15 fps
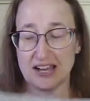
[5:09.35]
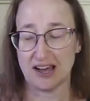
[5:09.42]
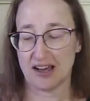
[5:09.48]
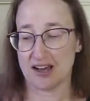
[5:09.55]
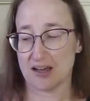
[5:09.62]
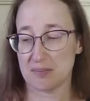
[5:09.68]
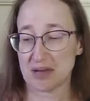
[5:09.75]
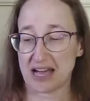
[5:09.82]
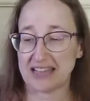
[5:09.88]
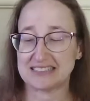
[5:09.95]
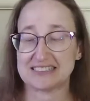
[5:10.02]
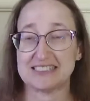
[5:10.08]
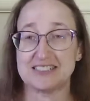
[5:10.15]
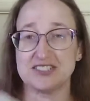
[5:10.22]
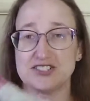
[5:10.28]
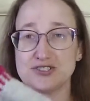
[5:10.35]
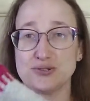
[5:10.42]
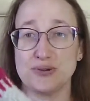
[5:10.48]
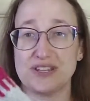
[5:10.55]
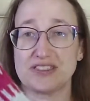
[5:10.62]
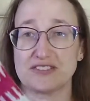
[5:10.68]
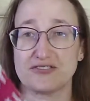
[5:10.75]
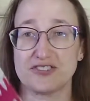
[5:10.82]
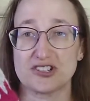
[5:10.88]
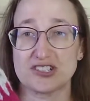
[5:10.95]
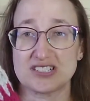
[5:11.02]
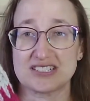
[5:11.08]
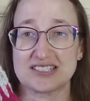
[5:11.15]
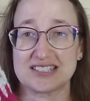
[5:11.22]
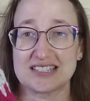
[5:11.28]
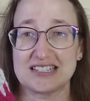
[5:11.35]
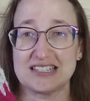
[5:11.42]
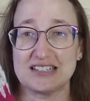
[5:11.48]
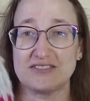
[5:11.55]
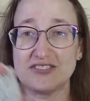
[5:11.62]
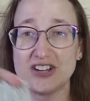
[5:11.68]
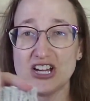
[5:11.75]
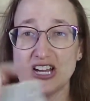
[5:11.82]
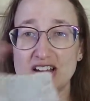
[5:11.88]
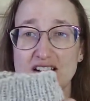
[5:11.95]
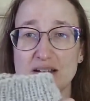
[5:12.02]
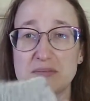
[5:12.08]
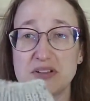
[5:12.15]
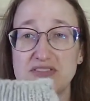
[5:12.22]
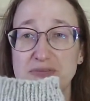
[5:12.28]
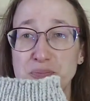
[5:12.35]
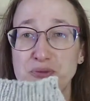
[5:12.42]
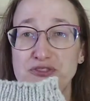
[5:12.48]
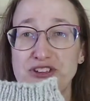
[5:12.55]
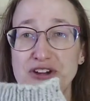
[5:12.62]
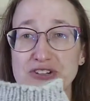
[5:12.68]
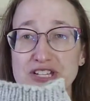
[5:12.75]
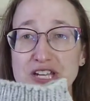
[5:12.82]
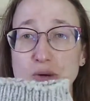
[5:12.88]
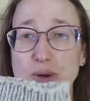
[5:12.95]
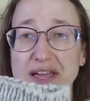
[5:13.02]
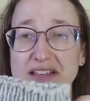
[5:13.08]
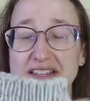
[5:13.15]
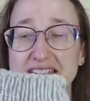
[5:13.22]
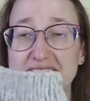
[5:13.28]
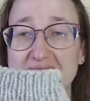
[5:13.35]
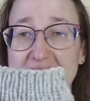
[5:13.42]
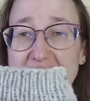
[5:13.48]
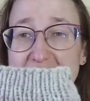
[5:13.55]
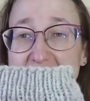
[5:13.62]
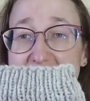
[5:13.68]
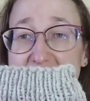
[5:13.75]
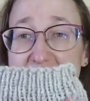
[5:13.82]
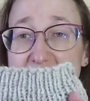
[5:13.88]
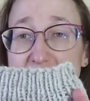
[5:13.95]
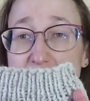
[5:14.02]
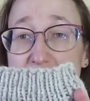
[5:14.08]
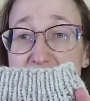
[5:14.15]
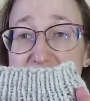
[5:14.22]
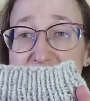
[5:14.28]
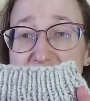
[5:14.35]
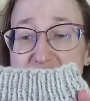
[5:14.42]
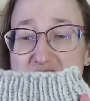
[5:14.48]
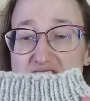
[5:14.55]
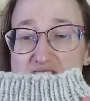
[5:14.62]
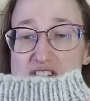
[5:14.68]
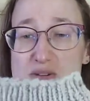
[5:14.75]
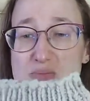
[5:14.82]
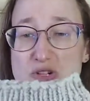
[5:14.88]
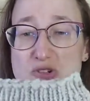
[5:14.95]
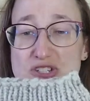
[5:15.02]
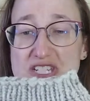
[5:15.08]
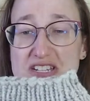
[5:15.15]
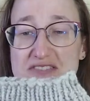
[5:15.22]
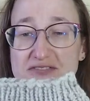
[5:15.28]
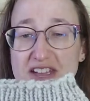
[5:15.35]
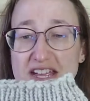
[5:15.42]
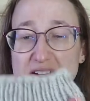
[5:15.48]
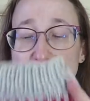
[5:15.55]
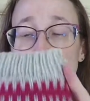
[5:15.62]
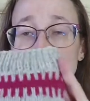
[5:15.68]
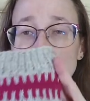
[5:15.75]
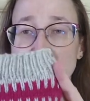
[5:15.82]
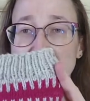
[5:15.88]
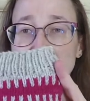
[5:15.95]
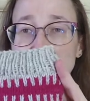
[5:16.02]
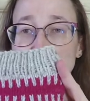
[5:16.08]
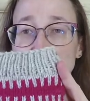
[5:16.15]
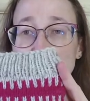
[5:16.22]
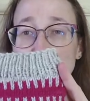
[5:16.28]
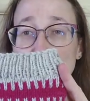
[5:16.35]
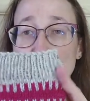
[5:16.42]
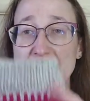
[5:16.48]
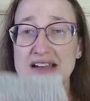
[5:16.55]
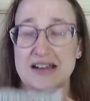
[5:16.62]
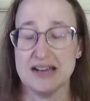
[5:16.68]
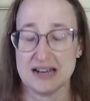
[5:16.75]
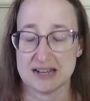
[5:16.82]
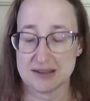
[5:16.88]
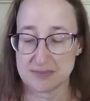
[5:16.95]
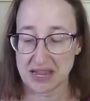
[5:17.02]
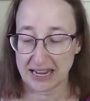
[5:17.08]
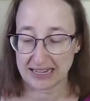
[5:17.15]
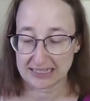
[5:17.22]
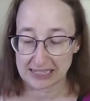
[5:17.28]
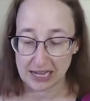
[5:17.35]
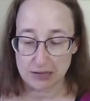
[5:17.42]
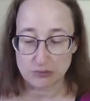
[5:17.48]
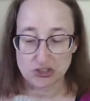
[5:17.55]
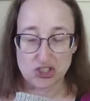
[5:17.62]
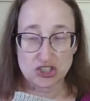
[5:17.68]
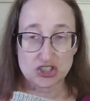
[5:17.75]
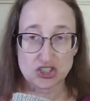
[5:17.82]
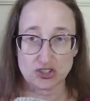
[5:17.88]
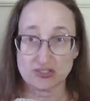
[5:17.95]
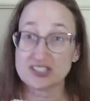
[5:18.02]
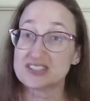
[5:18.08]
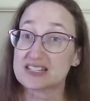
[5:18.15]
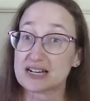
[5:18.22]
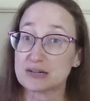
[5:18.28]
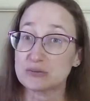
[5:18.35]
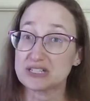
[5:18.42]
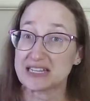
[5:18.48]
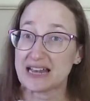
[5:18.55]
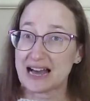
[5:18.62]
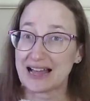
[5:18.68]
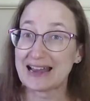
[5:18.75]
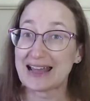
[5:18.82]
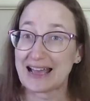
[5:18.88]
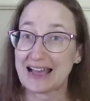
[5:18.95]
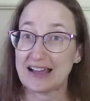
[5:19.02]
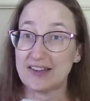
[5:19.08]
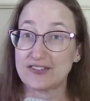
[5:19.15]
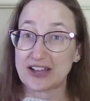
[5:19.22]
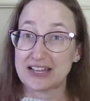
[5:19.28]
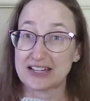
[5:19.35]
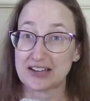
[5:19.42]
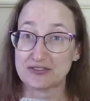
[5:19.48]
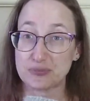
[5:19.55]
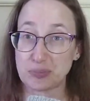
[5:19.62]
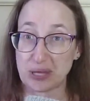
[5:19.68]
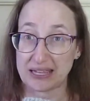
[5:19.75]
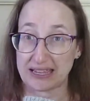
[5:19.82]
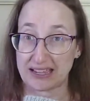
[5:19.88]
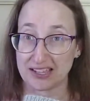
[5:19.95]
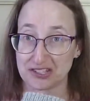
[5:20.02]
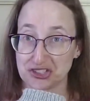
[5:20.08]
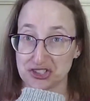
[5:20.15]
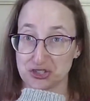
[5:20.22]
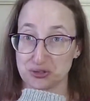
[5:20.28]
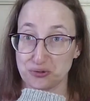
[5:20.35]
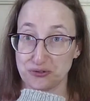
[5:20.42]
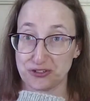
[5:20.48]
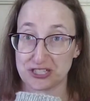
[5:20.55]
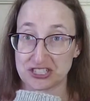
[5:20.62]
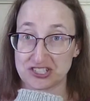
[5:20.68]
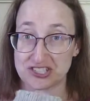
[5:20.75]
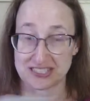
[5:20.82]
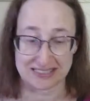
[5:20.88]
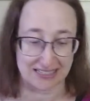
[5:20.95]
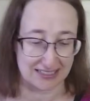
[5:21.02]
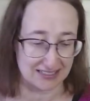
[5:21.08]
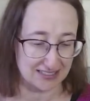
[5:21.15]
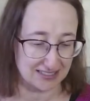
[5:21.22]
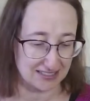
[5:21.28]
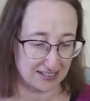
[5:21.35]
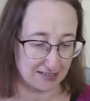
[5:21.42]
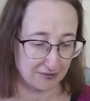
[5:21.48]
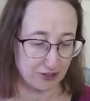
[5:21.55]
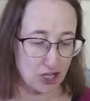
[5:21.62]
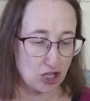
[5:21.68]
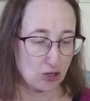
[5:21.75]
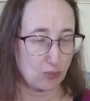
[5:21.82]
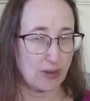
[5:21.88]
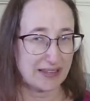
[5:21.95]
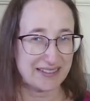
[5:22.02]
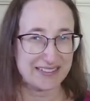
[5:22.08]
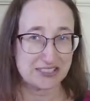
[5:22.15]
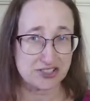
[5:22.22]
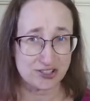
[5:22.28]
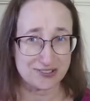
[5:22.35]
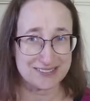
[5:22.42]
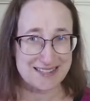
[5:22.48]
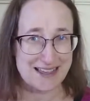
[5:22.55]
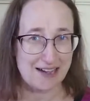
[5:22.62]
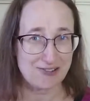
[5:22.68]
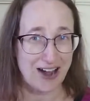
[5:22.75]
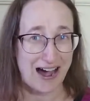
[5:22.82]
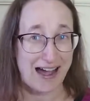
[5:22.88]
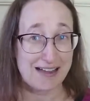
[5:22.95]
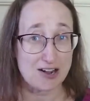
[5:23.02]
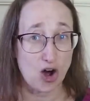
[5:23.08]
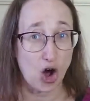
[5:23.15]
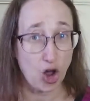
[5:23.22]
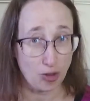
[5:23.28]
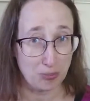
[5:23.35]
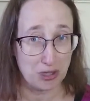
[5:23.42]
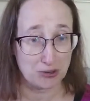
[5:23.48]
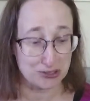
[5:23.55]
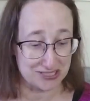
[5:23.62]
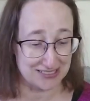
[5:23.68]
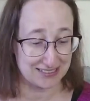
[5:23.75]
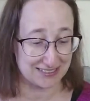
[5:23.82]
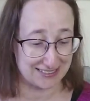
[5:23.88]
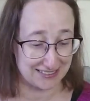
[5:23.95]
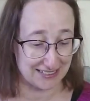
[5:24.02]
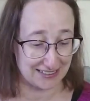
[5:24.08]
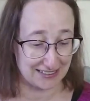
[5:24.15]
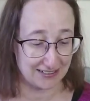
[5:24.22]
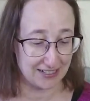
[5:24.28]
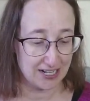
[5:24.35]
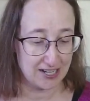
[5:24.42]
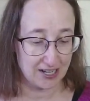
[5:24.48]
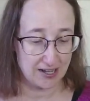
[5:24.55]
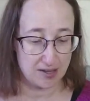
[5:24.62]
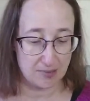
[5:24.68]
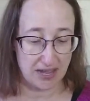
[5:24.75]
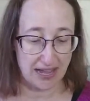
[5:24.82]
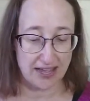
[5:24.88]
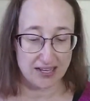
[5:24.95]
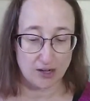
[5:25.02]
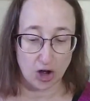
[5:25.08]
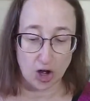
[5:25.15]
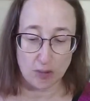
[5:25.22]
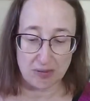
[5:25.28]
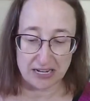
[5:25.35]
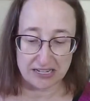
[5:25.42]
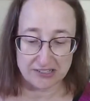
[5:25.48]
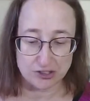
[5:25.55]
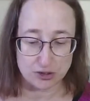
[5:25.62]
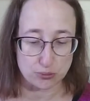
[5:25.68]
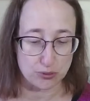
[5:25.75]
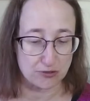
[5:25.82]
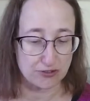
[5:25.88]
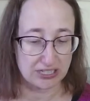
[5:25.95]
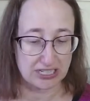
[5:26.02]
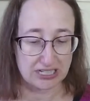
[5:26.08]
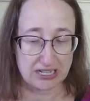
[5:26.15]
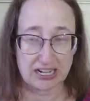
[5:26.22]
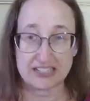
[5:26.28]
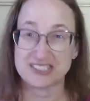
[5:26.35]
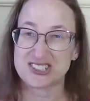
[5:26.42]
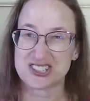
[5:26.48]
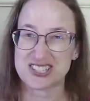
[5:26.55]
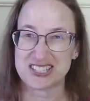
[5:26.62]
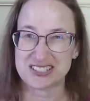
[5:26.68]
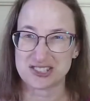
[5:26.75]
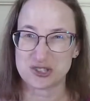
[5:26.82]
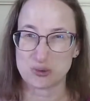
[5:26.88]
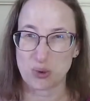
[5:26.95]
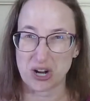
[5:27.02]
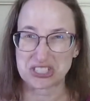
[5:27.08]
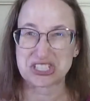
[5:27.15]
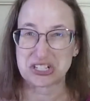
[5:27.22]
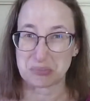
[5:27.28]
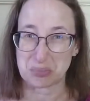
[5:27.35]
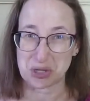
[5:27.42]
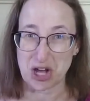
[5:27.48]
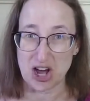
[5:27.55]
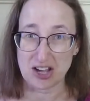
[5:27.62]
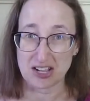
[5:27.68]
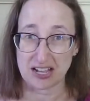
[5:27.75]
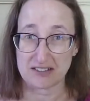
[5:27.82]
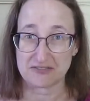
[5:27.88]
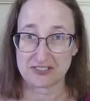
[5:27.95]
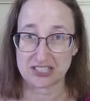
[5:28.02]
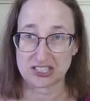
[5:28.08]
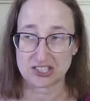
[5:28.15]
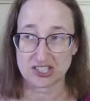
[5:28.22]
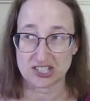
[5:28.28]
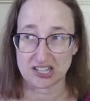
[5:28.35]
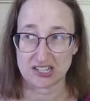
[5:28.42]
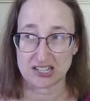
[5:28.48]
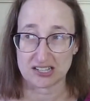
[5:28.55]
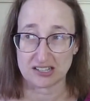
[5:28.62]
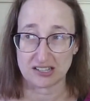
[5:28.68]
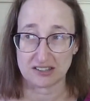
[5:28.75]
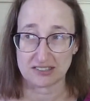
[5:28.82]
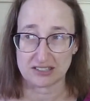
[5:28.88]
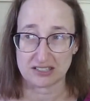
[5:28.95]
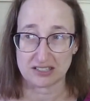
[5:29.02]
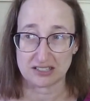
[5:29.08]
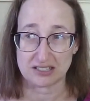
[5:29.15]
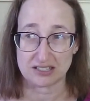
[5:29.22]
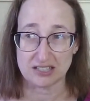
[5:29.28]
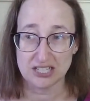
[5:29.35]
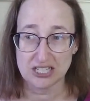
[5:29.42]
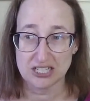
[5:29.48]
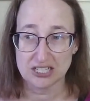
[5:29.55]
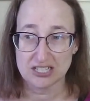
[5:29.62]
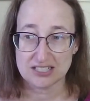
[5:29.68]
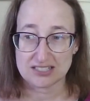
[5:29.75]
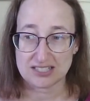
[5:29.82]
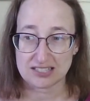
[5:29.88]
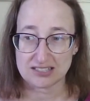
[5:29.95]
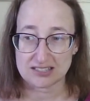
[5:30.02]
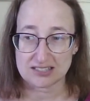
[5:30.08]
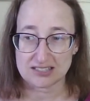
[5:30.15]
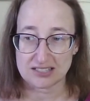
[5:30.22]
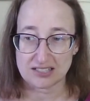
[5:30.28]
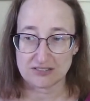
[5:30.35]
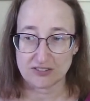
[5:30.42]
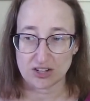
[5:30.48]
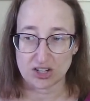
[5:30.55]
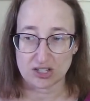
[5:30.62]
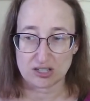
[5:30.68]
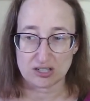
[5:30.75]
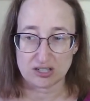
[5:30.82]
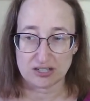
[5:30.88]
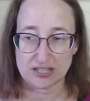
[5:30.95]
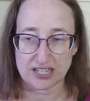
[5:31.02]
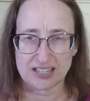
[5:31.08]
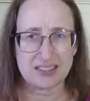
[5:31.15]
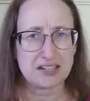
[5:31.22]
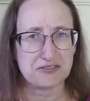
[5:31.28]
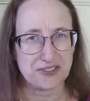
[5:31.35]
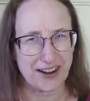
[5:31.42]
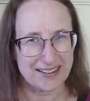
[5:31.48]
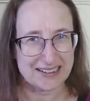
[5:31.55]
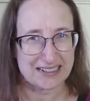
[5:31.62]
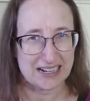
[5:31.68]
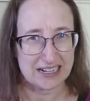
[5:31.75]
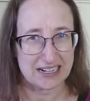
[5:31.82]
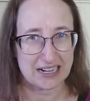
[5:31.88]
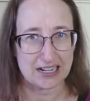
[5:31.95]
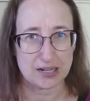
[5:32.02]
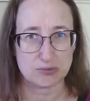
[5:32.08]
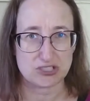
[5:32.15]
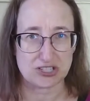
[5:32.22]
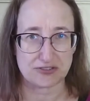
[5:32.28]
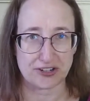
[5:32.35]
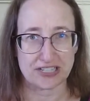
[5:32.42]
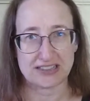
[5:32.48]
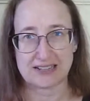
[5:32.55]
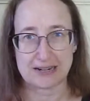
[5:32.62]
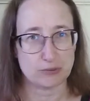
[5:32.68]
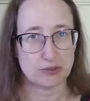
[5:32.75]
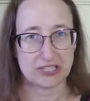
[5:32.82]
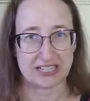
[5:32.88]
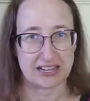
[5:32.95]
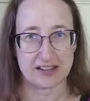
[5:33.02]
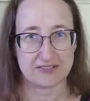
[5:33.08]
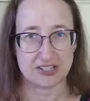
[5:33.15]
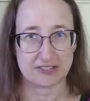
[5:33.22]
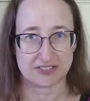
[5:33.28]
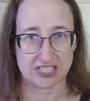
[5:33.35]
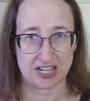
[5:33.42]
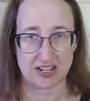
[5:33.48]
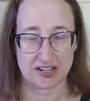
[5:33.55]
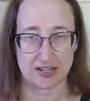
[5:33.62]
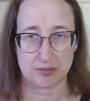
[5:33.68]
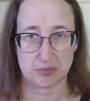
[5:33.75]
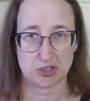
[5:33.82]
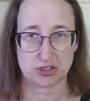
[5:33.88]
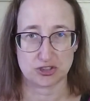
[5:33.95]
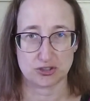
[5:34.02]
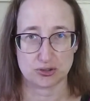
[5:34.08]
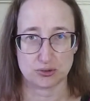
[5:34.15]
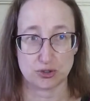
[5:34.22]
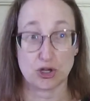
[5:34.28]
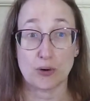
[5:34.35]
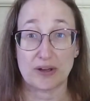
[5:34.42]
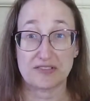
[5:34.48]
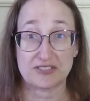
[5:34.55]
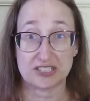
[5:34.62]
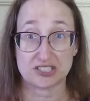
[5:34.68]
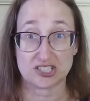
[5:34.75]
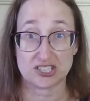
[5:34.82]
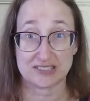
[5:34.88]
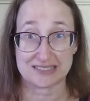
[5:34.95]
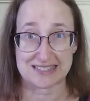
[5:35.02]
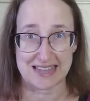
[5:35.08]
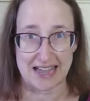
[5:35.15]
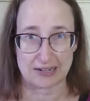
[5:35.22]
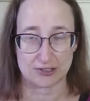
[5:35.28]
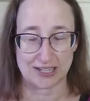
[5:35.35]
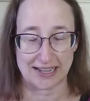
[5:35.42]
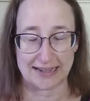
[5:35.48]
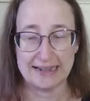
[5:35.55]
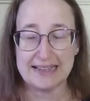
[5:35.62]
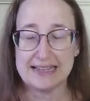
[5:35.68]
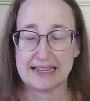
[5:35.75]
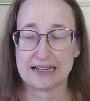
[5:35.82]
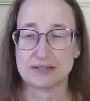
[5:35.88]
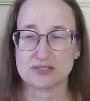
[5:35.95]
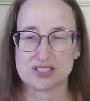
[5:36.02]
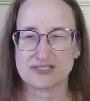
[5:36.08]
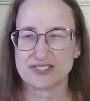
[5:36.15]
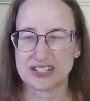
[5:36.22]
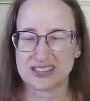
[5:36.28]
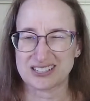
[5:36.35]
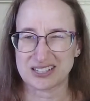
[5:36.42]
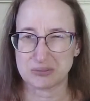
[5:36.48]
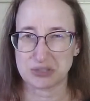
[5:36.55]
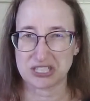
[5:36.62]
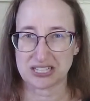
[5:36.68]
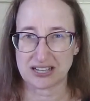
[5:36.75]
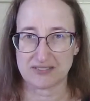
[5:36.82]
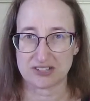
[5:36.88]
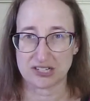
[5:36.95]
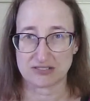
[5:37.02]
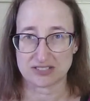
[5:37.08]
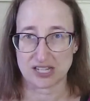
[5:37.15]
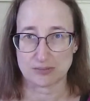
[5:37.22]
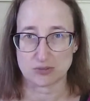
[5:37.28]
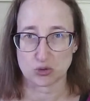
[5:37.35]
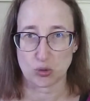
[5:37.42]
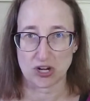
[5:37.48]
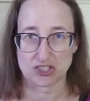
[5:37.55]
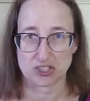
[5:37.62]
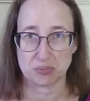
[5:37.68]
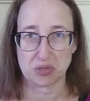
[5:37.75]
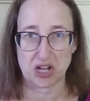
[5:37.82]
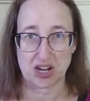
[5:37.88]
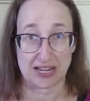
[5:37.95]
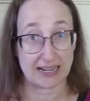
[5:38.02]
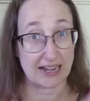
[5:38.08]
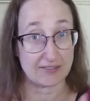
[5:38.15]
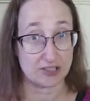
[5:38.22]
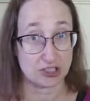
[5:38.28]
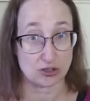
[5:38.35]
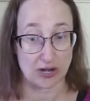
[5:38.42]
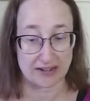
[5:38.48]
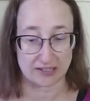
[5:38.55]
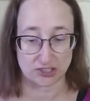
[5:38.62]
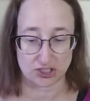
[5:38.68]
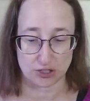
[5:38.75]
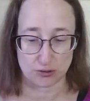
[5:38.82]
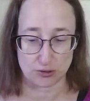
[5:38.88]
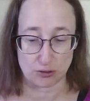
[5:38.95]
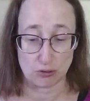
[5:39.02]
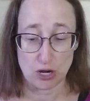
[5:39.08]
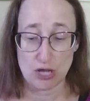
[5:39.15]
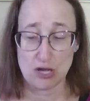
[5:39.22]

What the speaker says: I did do the first sleeve fairly quickly and finished the motif and was ready to go. And I was concerned that I would not have enough pink to finish the second sleeve. Well, it turns out I almost did. And all my ends are woven in. I just need to wash and block. I finished the second sleeve on, I think, Friday night, and I was afraid that I wouldn't have enough time to... No, I finished it on Saturday, and I was afraid that I wouldn't have enough time to wash and block and have it dry to show you.